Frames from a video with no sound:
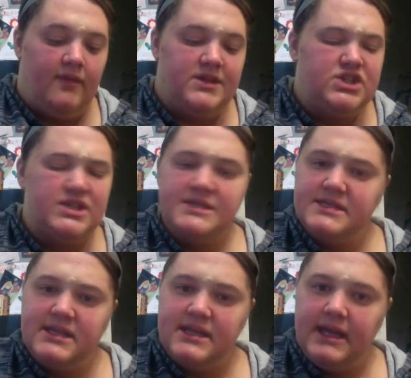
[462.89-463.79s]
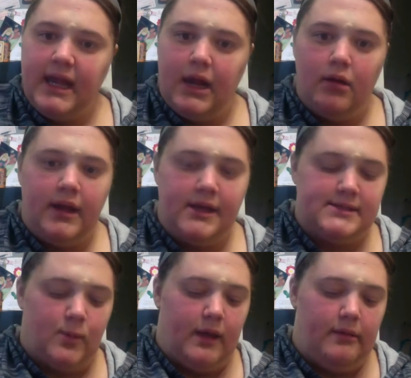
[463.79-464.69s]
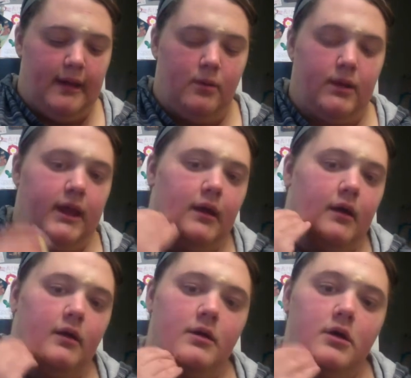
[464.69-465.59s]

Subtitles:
this just isn't adhering as well down here.